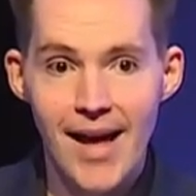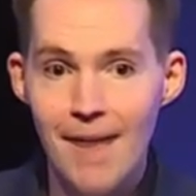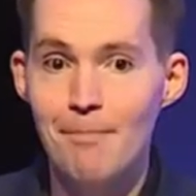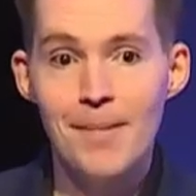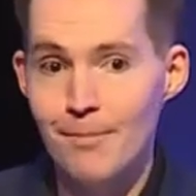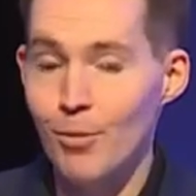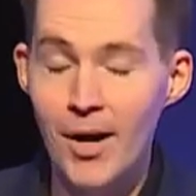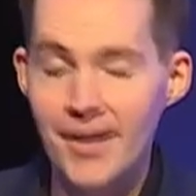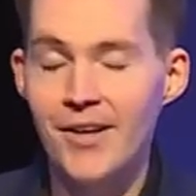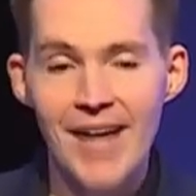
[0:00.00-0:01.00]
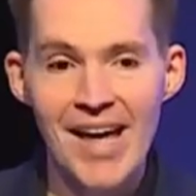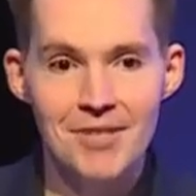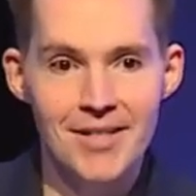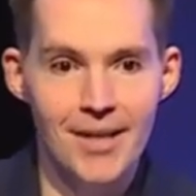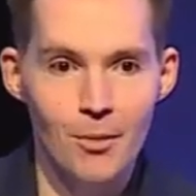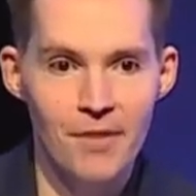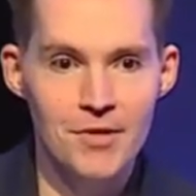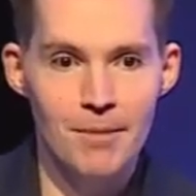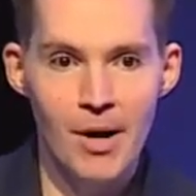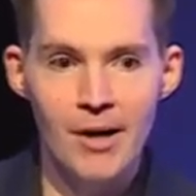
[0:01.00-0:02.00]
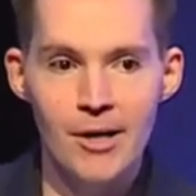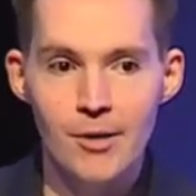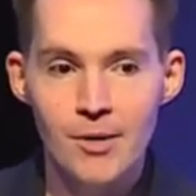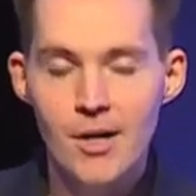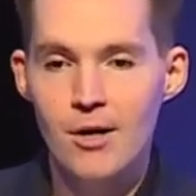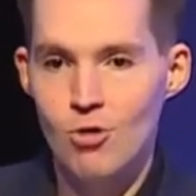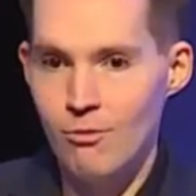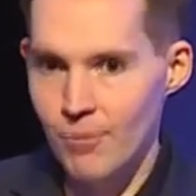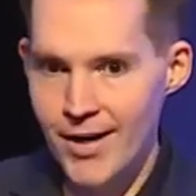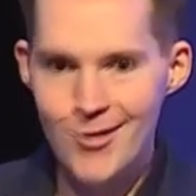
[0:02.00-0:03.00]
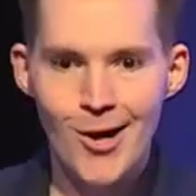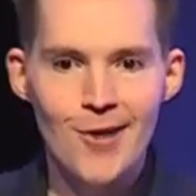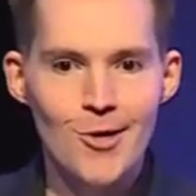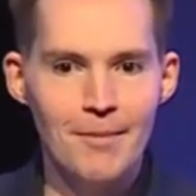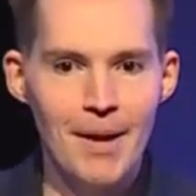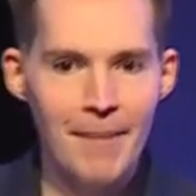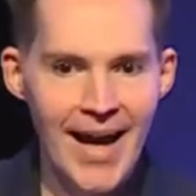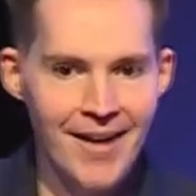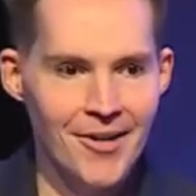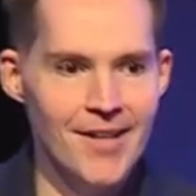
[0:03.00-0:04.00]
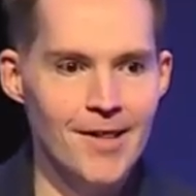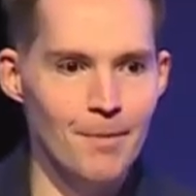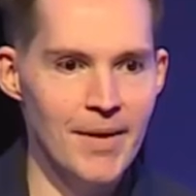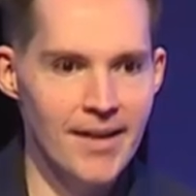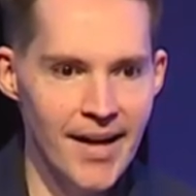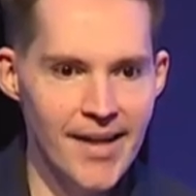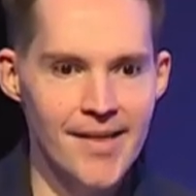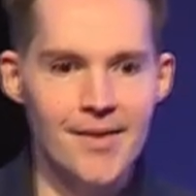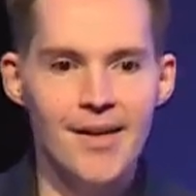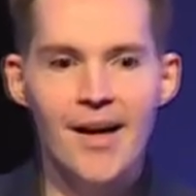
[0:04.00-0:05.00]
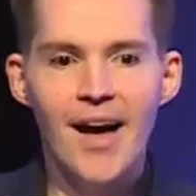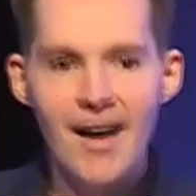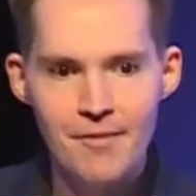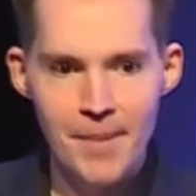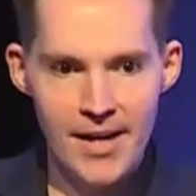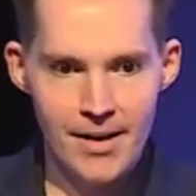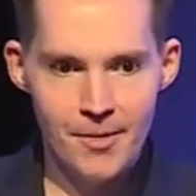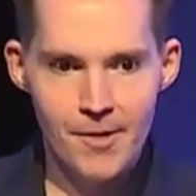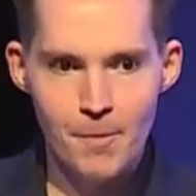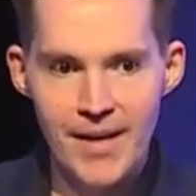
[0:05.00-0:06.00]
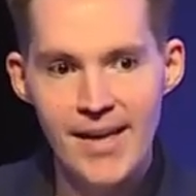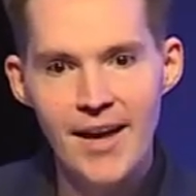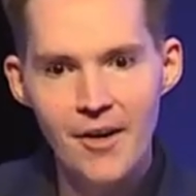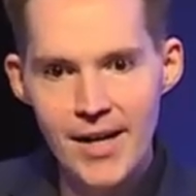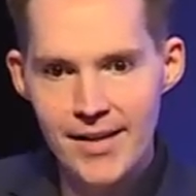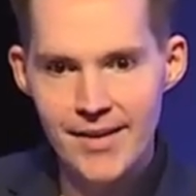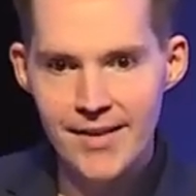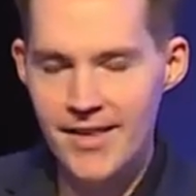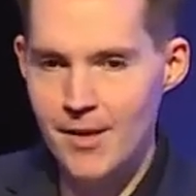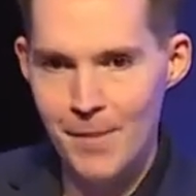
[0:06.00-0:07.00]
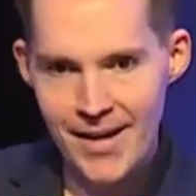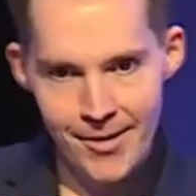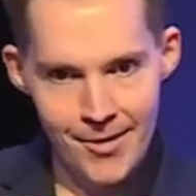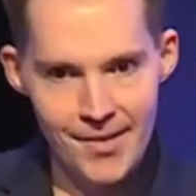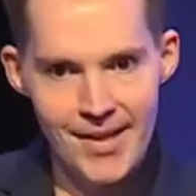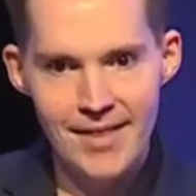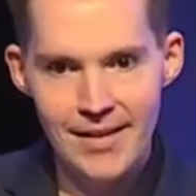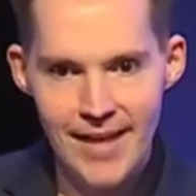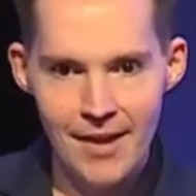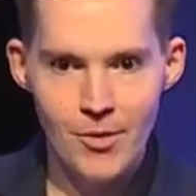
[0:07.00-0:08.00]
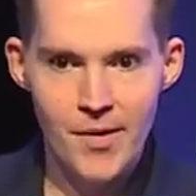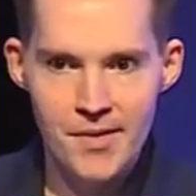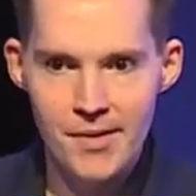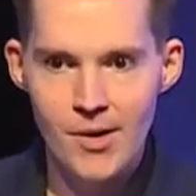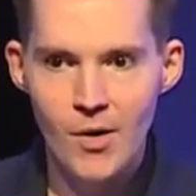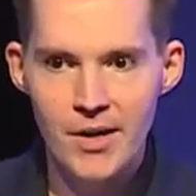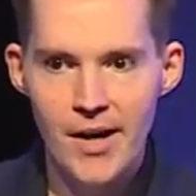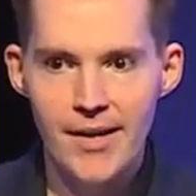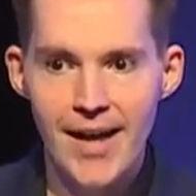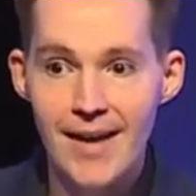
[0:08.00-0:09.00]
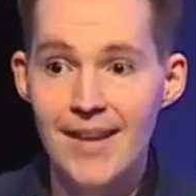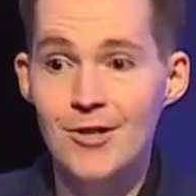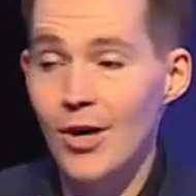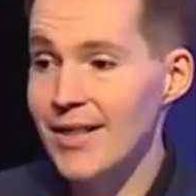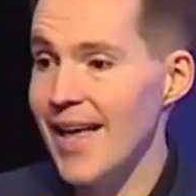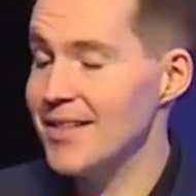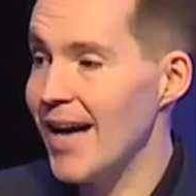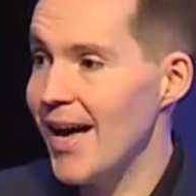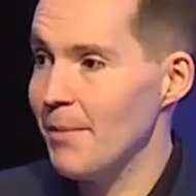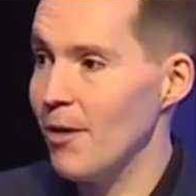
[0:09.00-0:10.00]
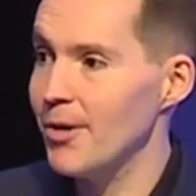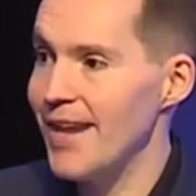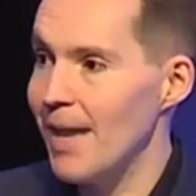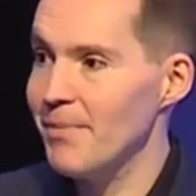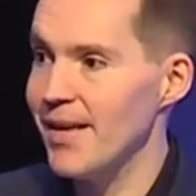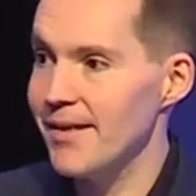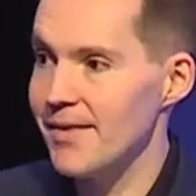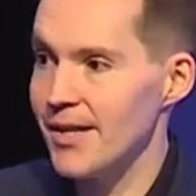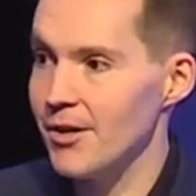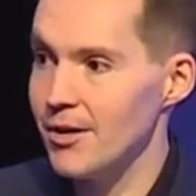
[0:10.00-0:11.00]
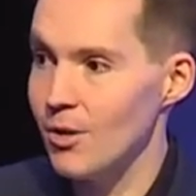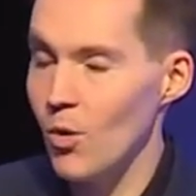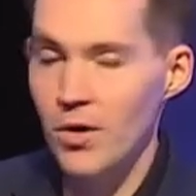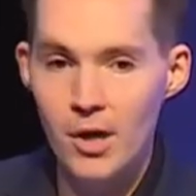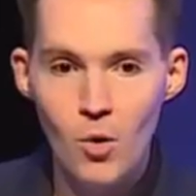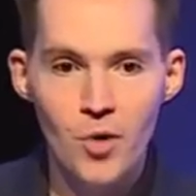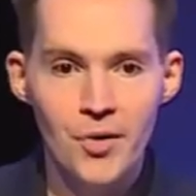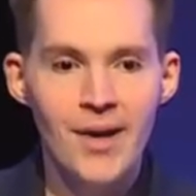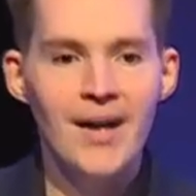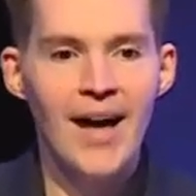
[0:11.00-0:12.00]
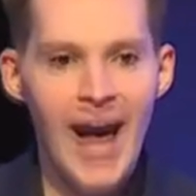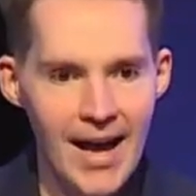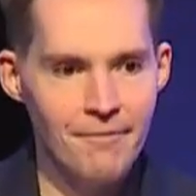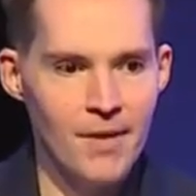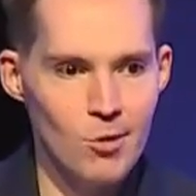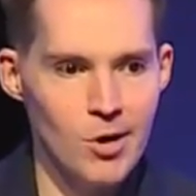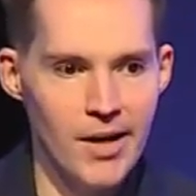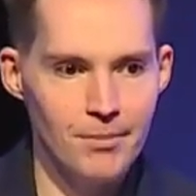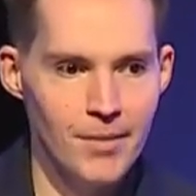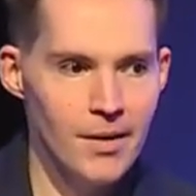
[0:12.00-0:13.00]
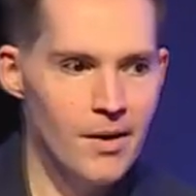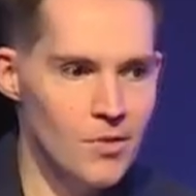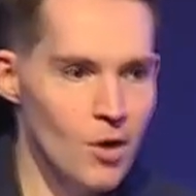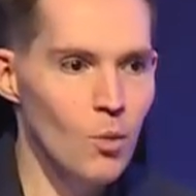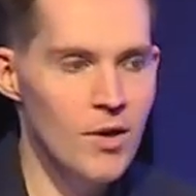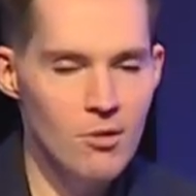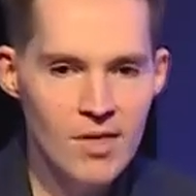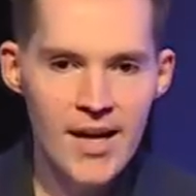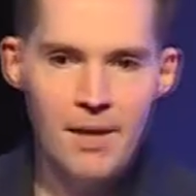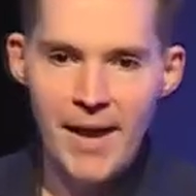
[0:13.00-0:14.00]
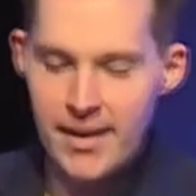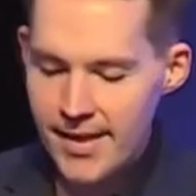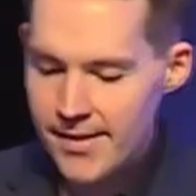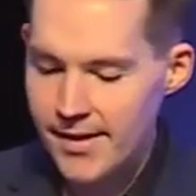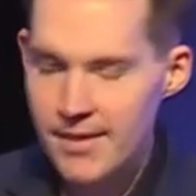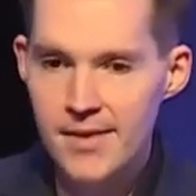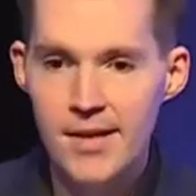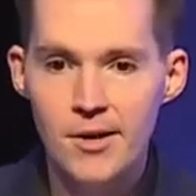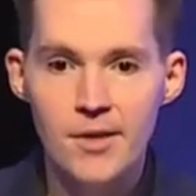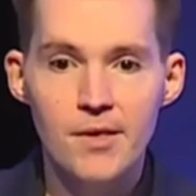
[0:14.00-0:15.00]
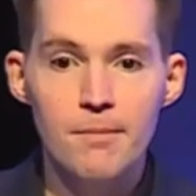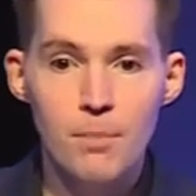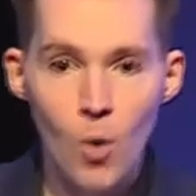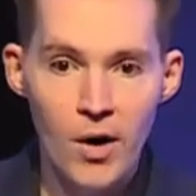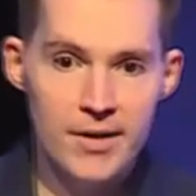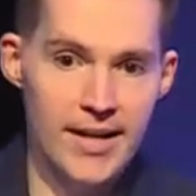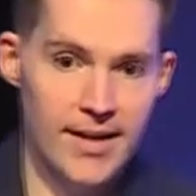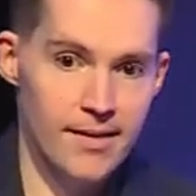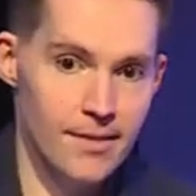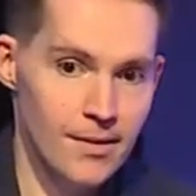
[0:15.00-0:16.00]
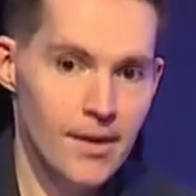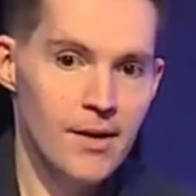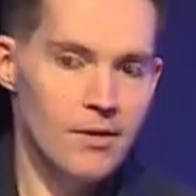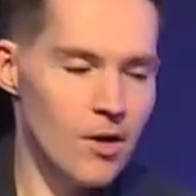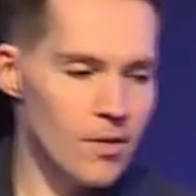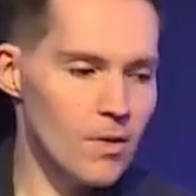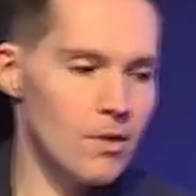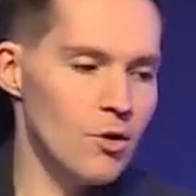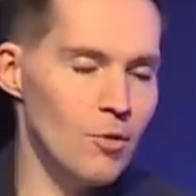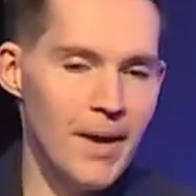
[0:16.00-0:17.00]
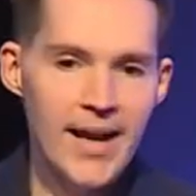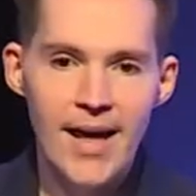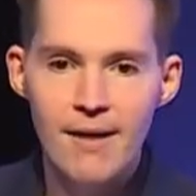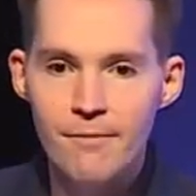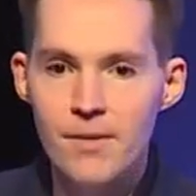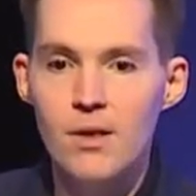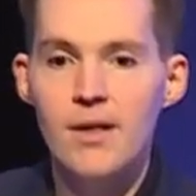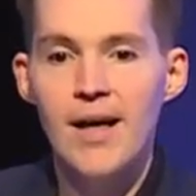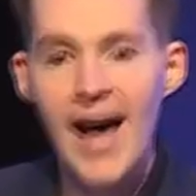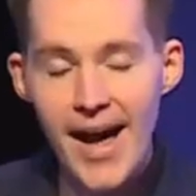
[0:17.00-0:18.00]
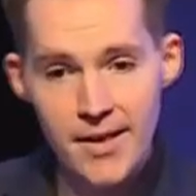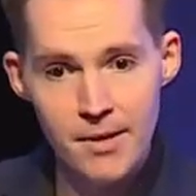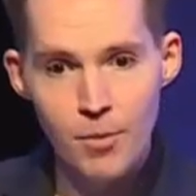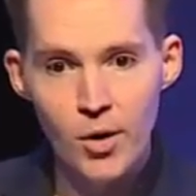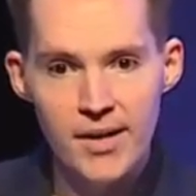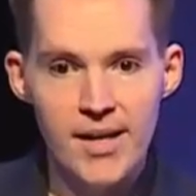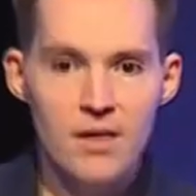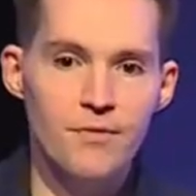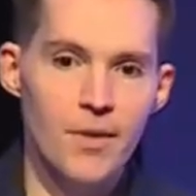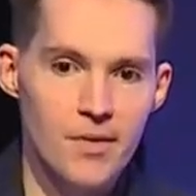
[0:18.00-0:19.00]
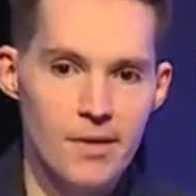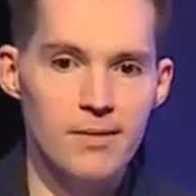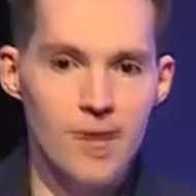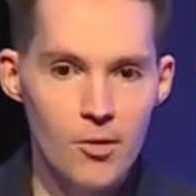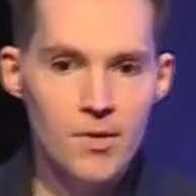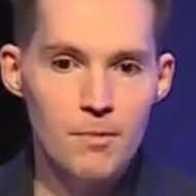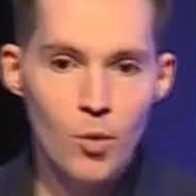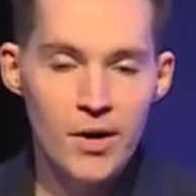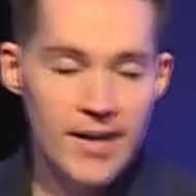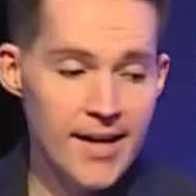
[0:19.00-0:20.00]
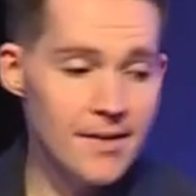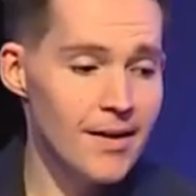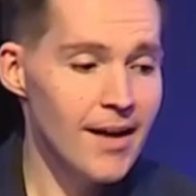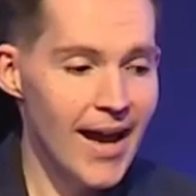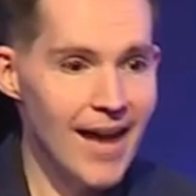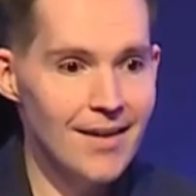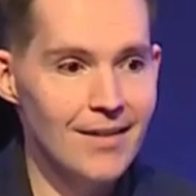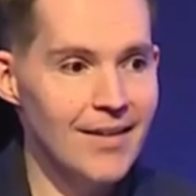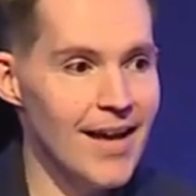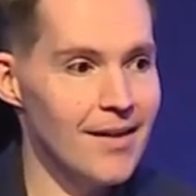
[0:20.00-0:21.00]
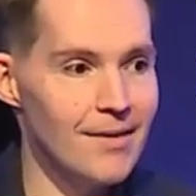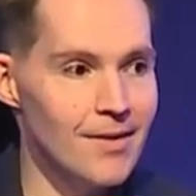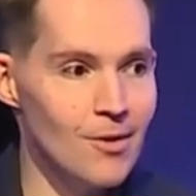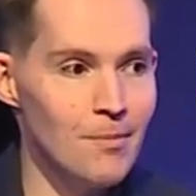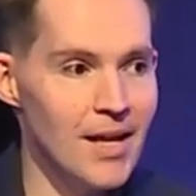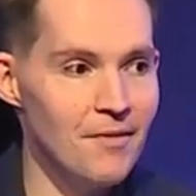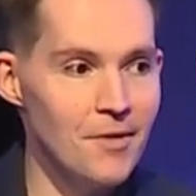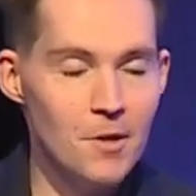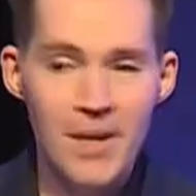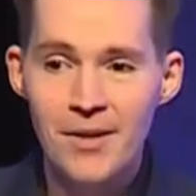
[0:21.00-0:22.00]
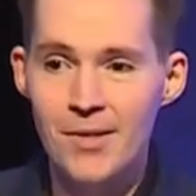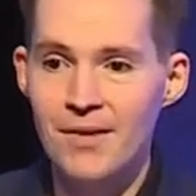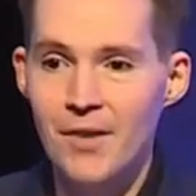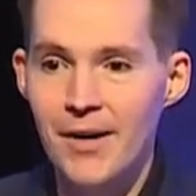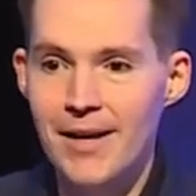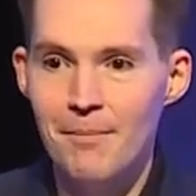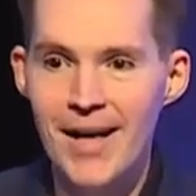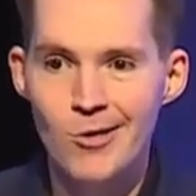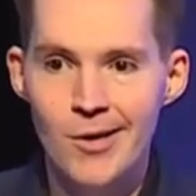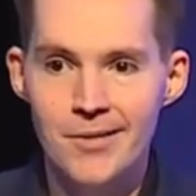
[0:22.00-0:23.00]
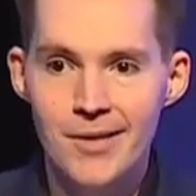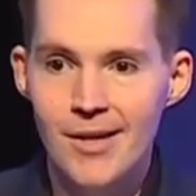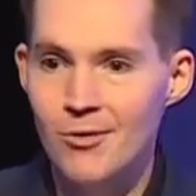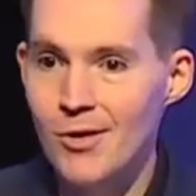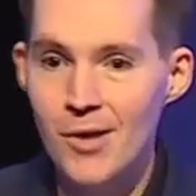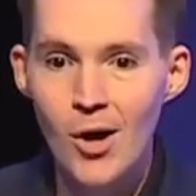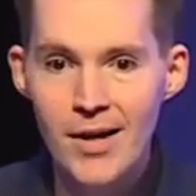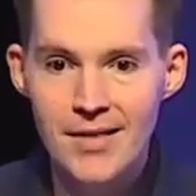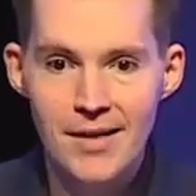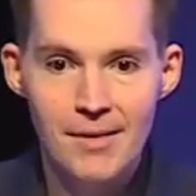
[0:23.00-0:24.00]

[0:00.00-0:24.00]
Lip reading: I'm probably going to have to deal with tomorrow, recharging my batteries because of being able to speak, hearing the speakers and the loud noises going on. And during that time, I would not be considered, quote unquote, high functioning. So when you think about this, consider support needs, those who might have high support needs versus low support needs. And like so many of our speakers have already mentioned, just calling